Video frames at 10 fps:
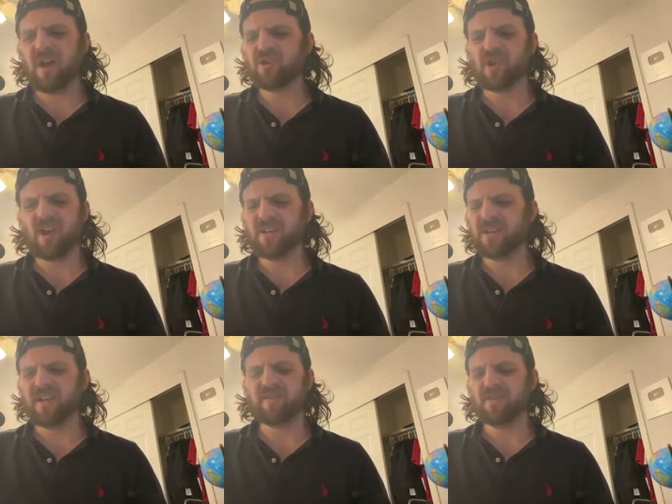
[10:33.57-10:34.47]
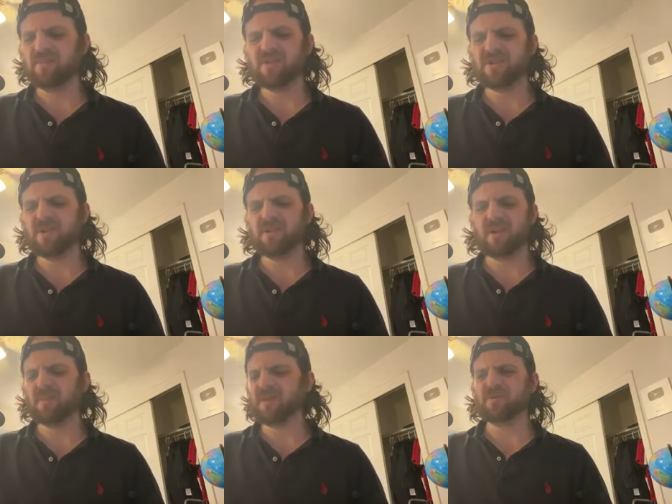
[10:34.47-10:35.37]
trying to get them to
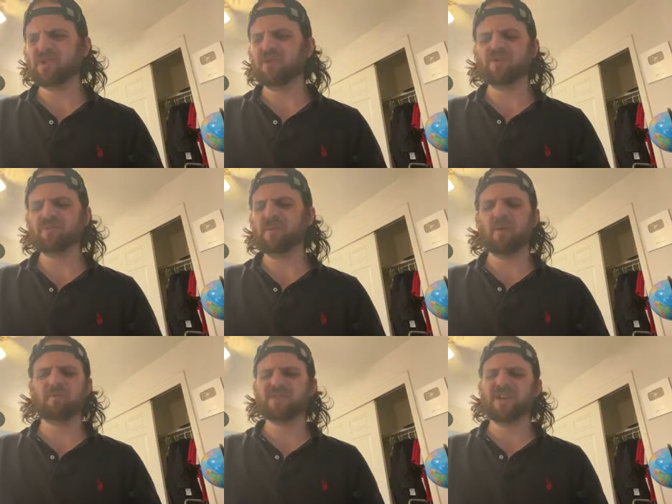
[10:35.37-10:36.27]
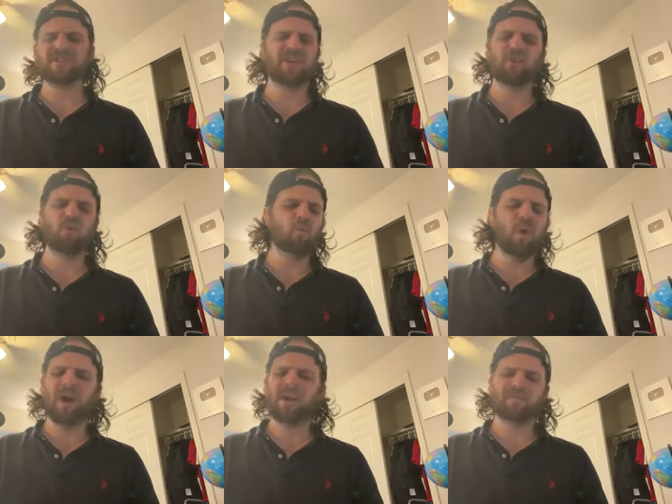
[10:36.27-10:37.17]
like mess with something. These people are obsessed. I don't know
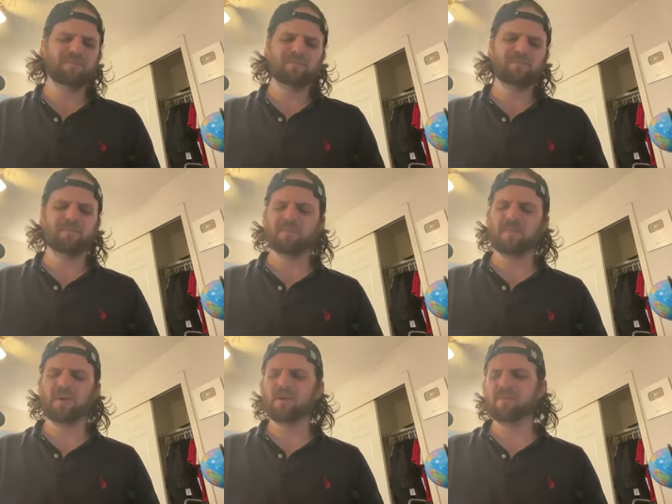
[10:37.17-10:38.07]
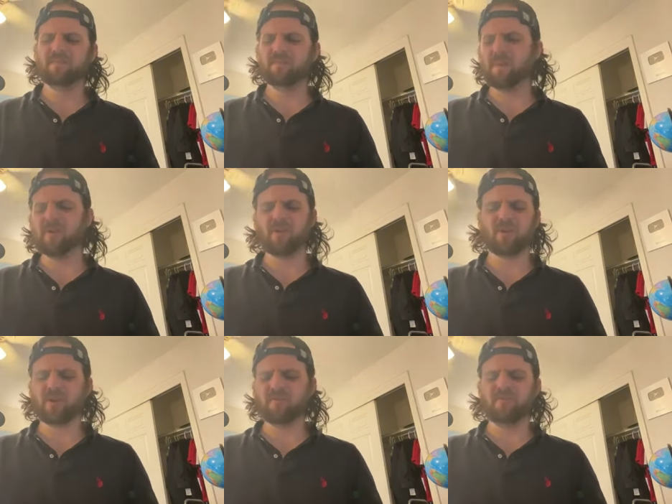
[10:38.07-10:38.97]
why, but maybe they're
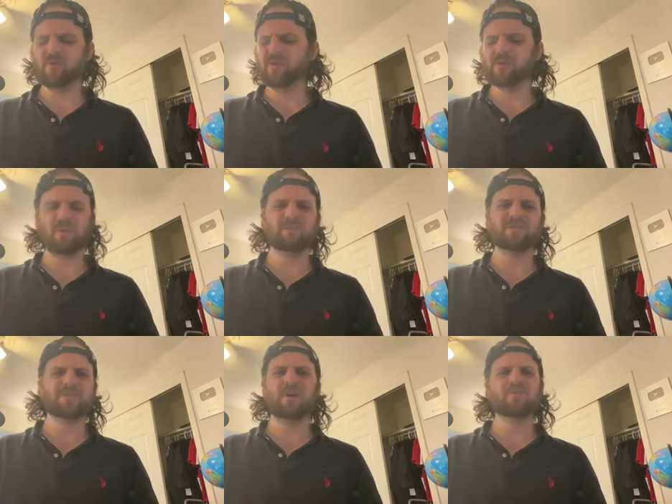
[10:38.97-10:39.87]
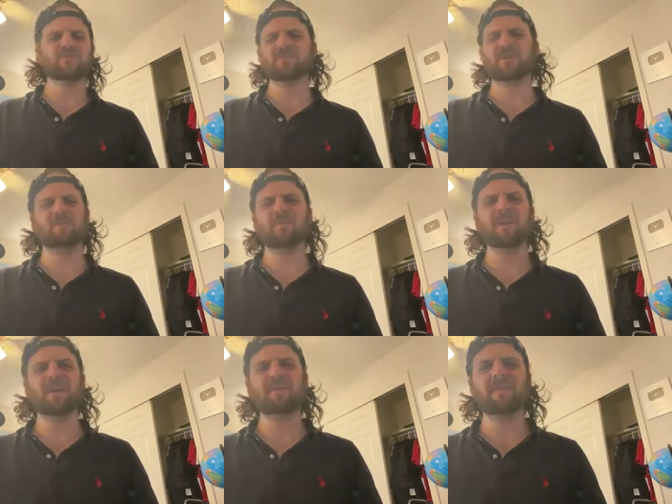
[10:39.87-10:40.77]
confused with themselves or
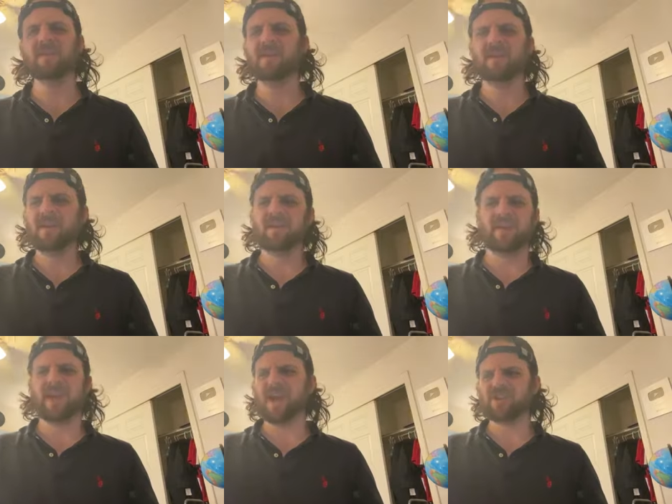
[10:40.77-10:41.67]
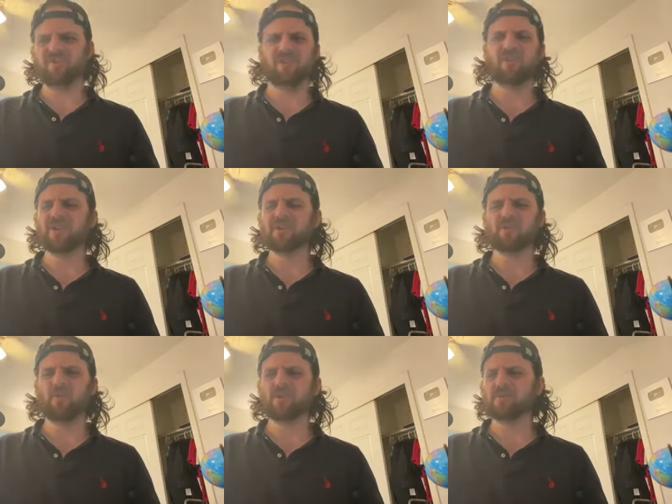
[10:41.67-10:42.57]
something, and then they catch feelings
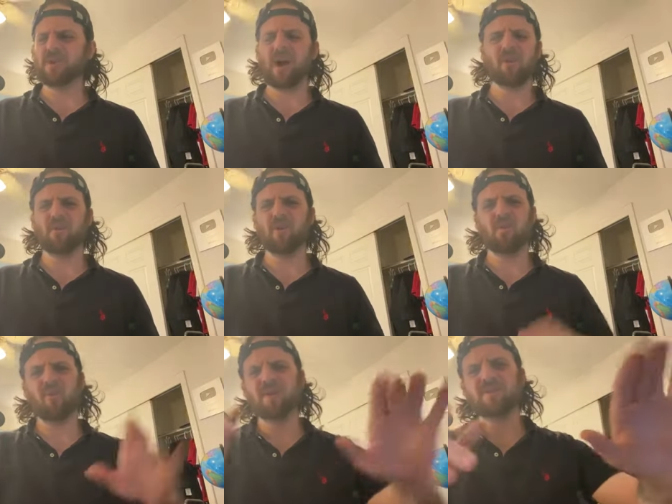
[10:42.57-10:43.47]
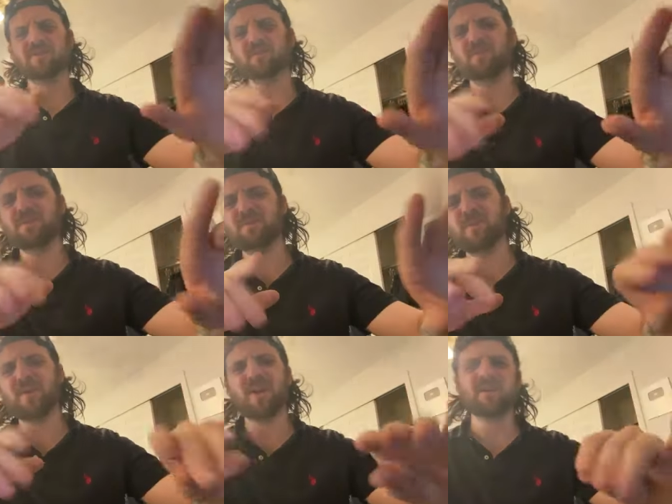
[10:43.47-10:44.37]
towards me. I don't know what it is, but it's
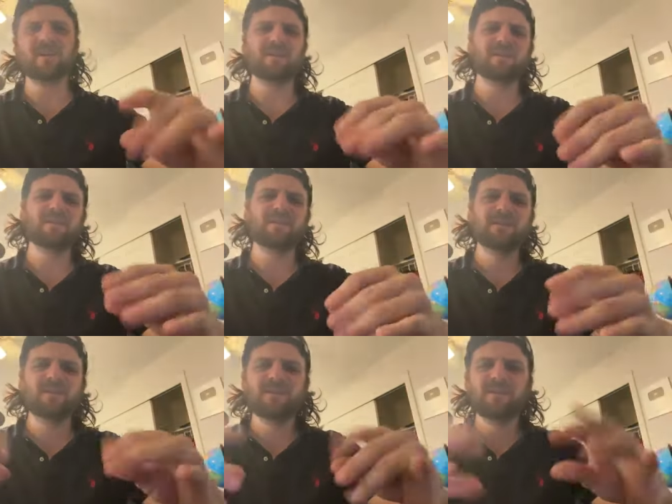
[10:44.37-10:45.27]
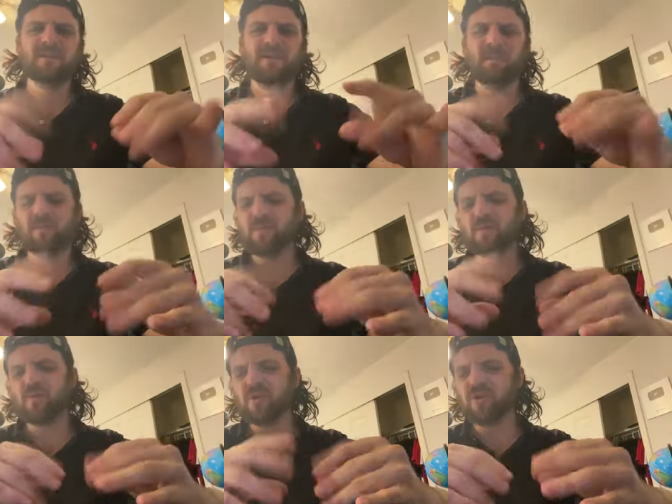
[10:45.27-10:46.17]
pathetic. And I'm
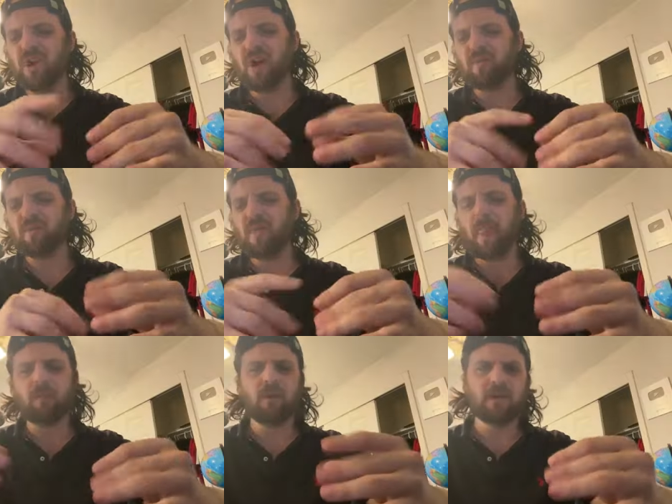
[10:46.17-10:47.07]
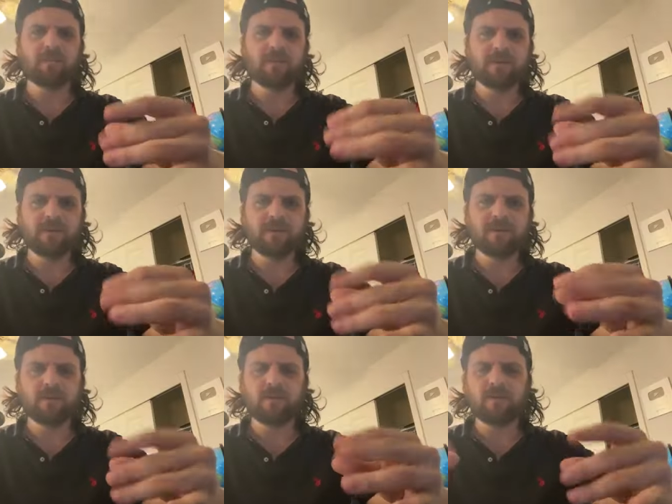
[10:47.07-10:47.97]
doing a job and running a business,
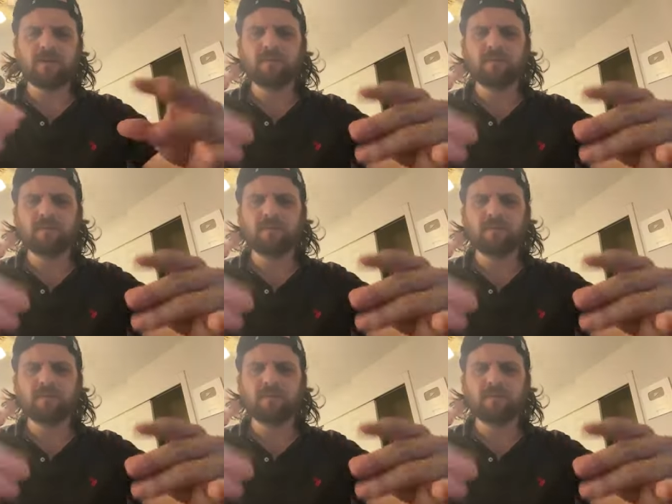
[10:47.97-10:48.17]
so